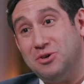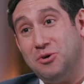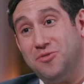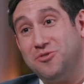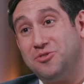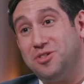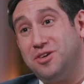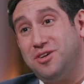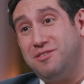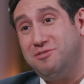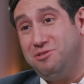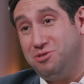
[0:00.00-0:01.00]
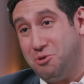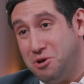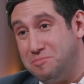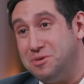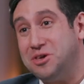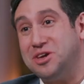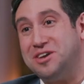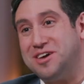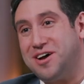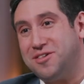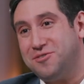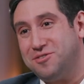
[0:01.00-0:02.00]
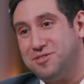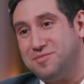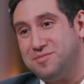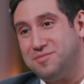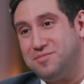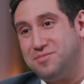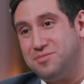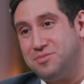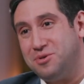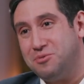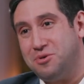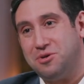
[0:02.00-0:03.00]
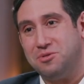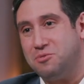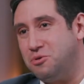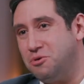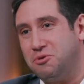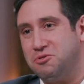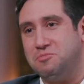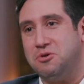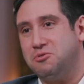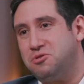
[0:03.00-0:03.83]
You oversee $30 billion you're one of the world's